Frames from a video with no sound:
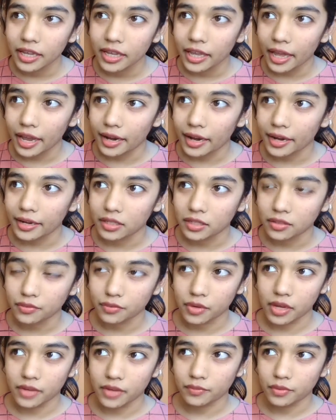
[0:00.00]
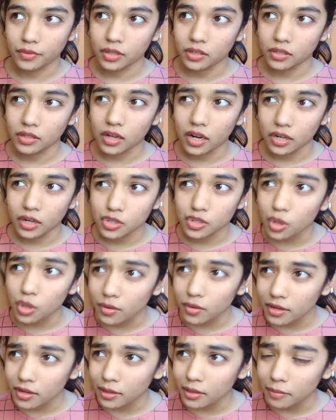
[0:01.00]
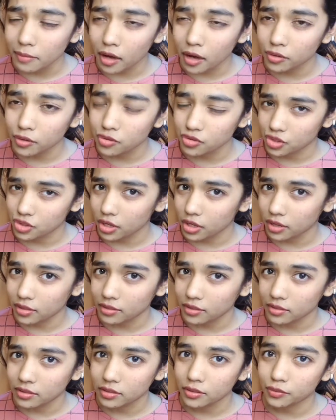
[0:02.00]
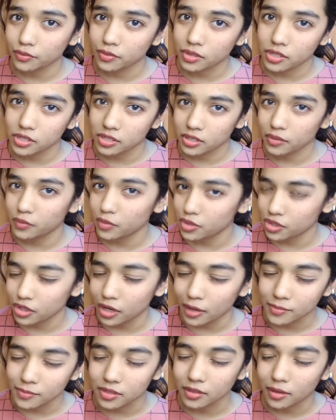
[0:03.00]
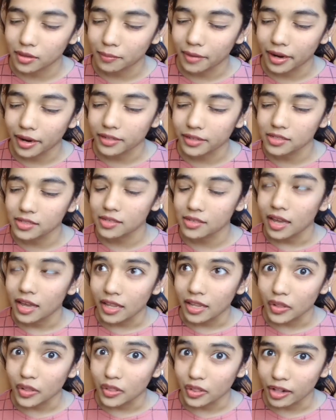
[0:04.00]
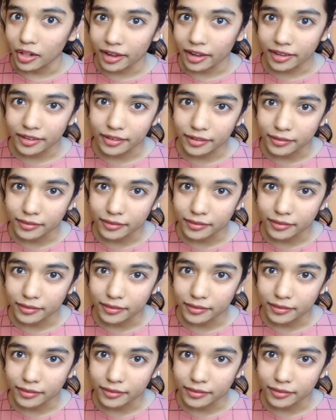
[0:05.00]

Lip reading: and when we are talking about jungle, the first thing which comes in our mind is lion,